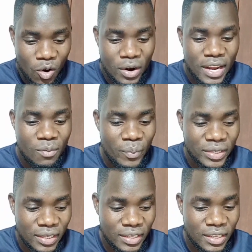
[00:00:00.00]
coded
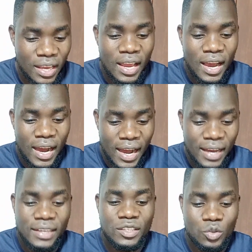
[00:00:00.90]
message
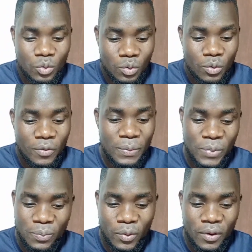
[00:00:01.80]
to the
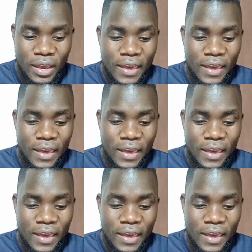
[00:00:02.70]
people.